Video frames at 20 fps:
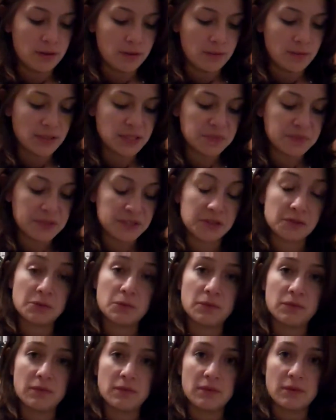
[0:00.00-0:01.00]
a special
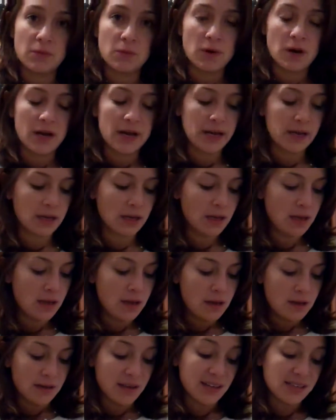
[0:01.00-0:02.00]
wine,
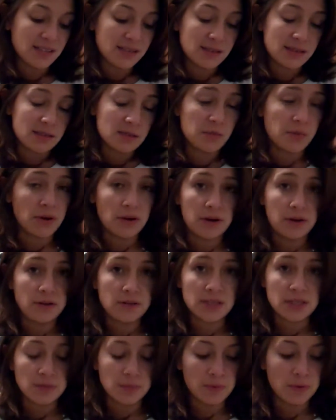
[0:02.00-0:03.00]
because it isn't part of your
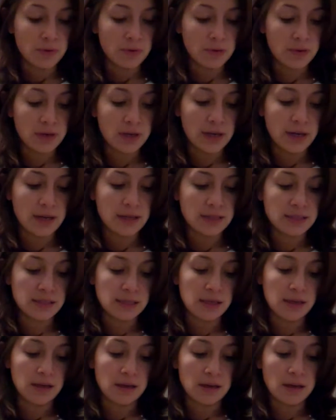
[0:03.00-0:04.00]
typical
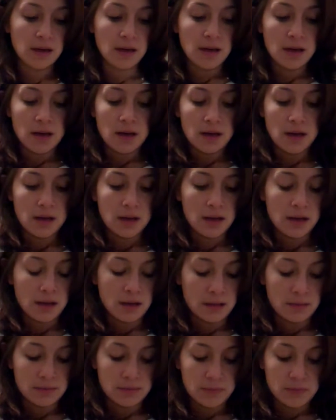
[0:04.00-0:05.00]
crianza
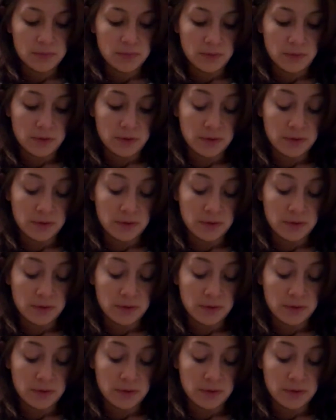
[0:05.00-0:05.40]
or